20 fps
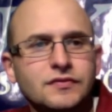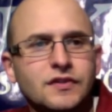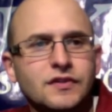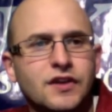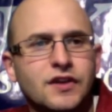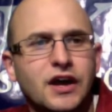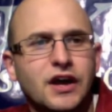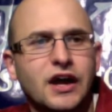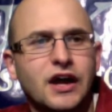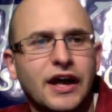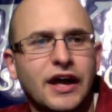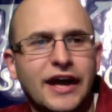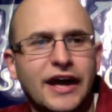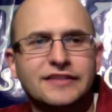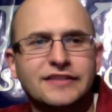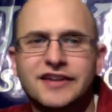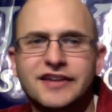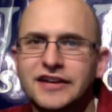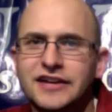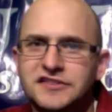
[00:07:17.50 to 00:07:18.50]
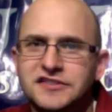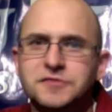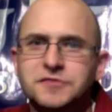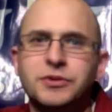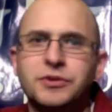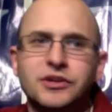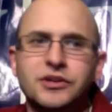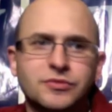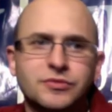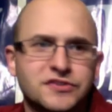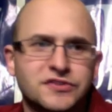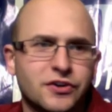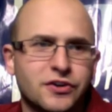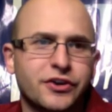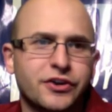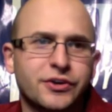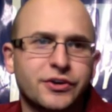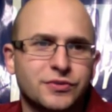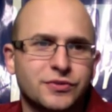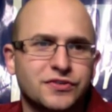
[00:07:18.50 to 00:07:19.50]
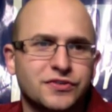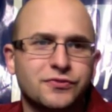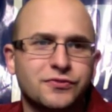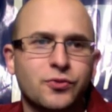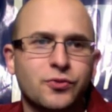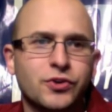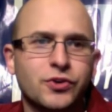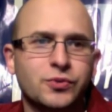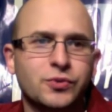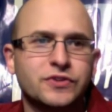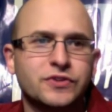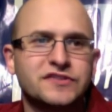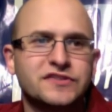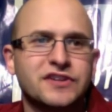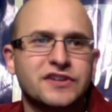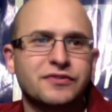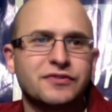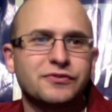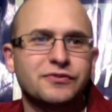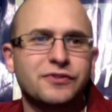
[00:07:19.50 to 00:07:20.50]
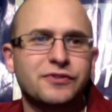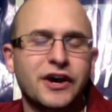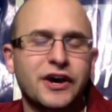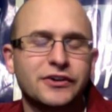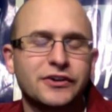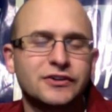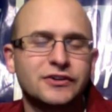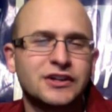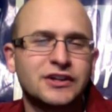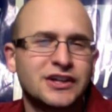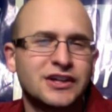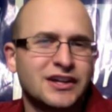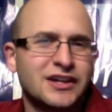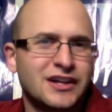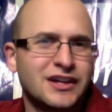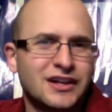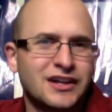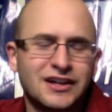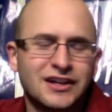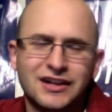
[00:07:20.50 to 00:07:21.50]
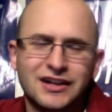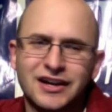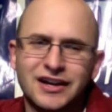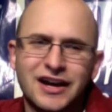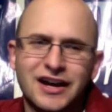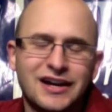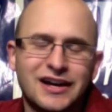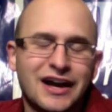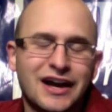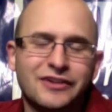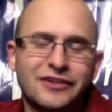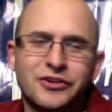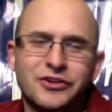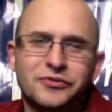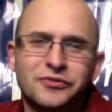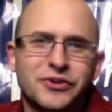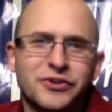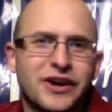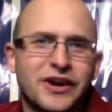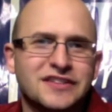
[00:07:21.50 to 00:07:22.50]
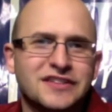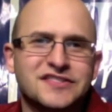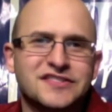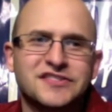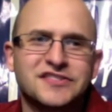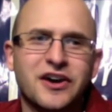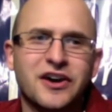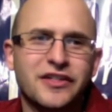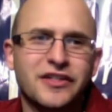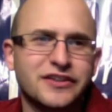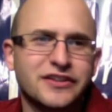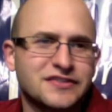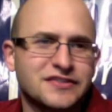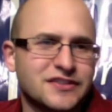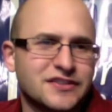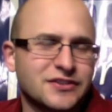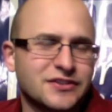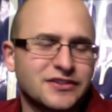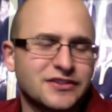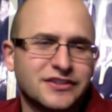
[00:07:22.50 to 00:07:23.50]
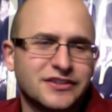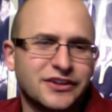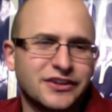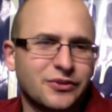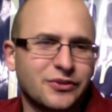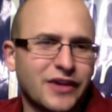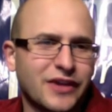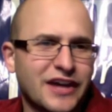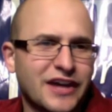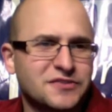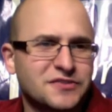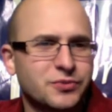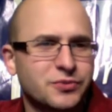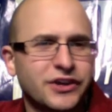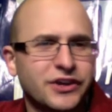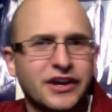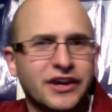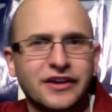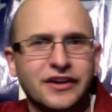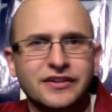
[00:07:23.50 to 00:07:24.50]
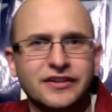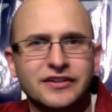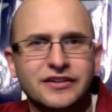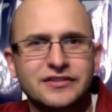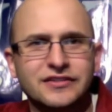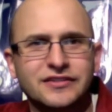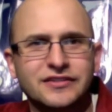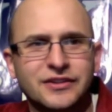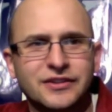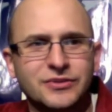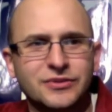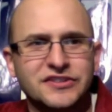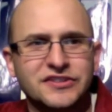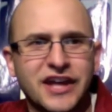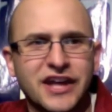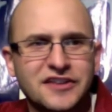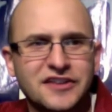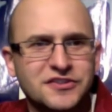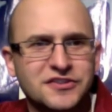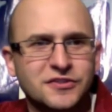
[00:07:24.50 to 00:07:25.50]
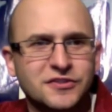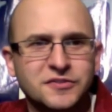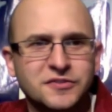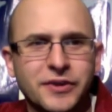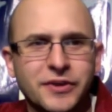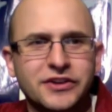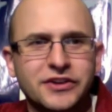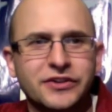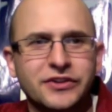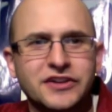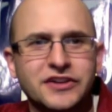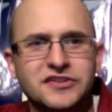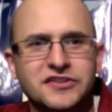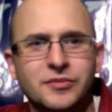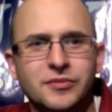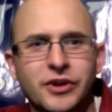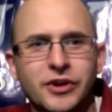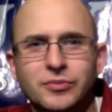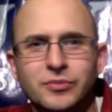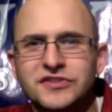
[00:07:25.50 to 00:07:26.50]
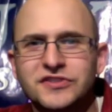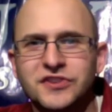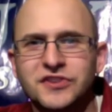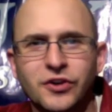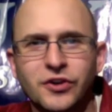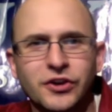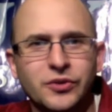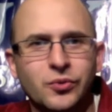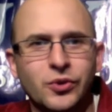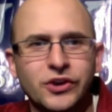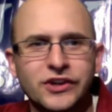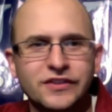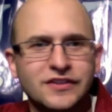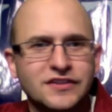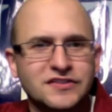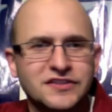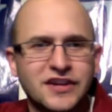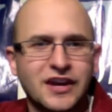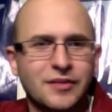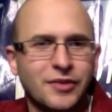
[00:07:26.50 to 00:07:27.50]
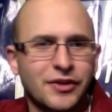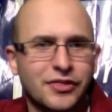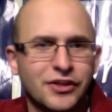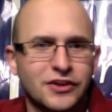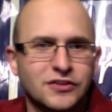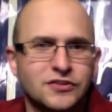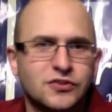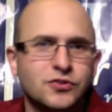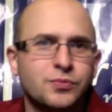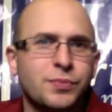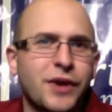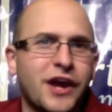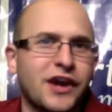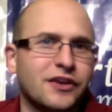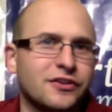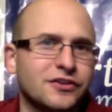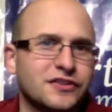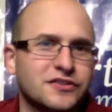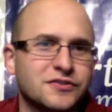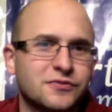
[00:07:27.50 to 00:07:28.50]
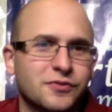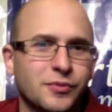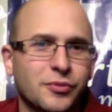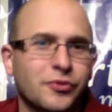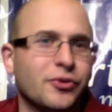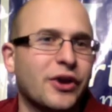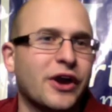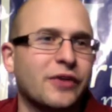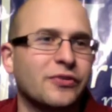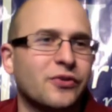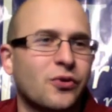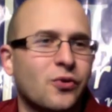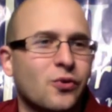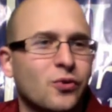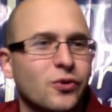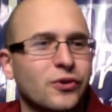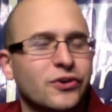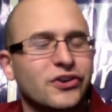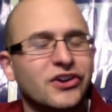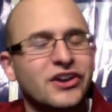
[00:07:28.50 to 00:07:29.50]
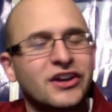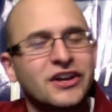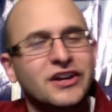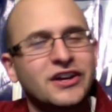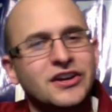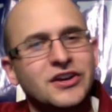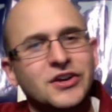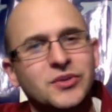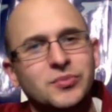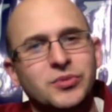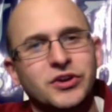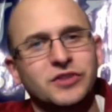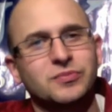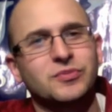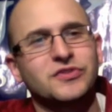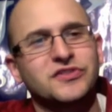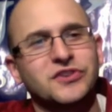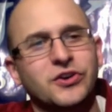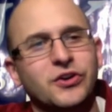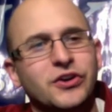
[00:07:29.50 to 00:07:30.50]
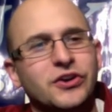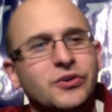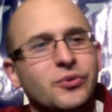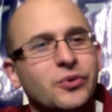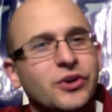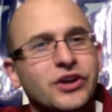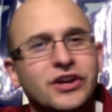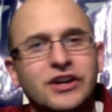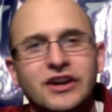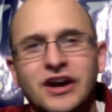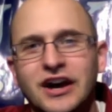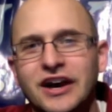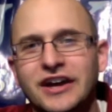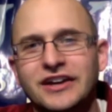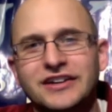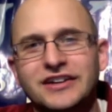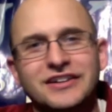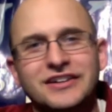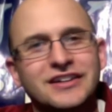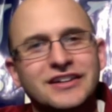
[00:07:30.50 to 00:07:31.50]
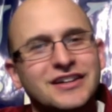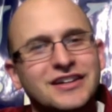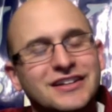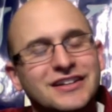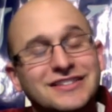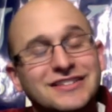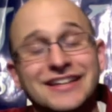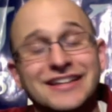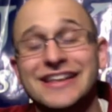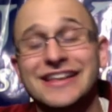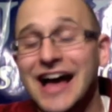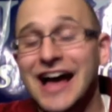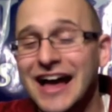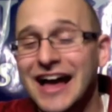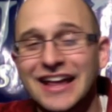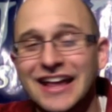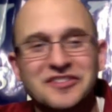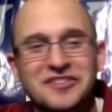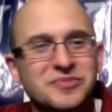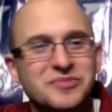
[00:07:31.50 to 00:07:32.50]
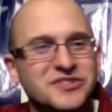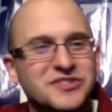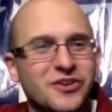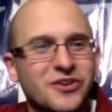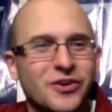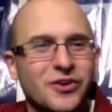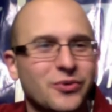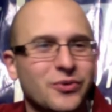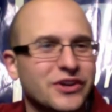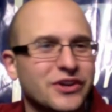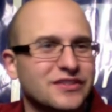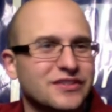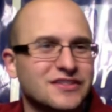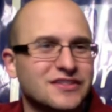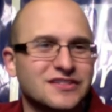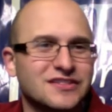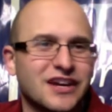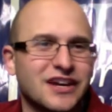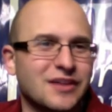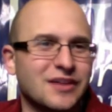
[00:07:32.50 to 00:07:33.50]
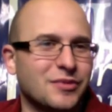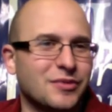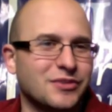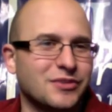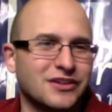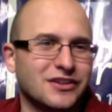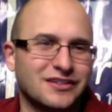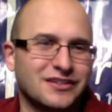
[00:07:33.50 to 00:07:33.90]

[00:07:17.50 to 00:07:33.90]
Had Texas beating Missouri. It was a 41-7 final. I don't know if you guys saw this. Last week there was national speculation about Missouri winning this game. I think two panelists from around the horn picked Missouri to win. I did not have Missouri winning this game. I mean,